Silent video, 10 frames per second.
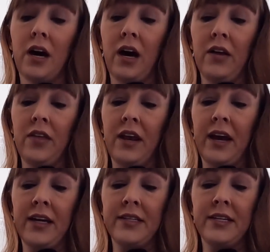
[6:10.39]
than
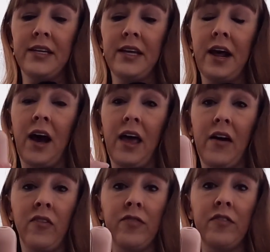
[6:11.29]
I intended, I
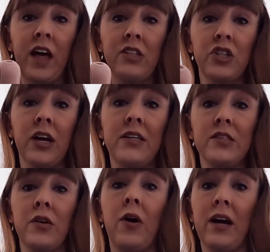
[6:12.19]
have a flashlight
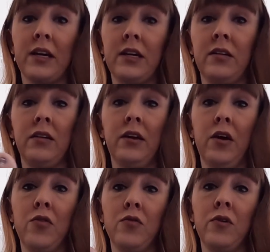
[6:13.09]
so I can, you
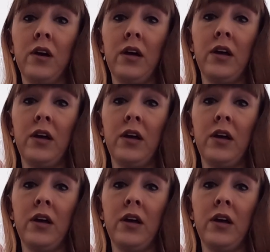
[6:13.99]
know,